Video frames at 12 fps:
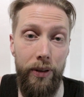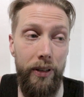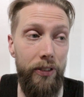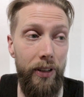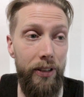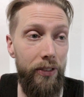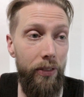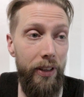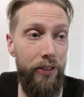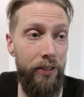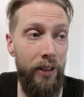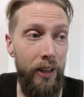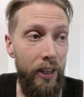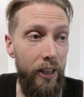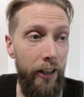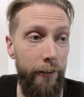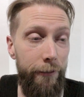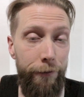It's, it's this
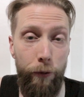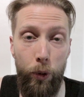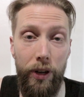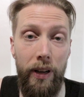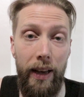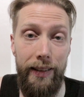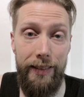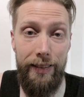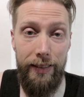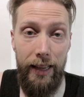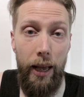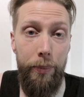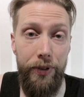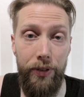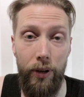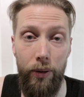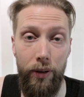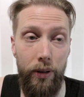fortnight's
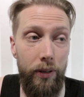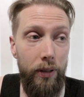episode.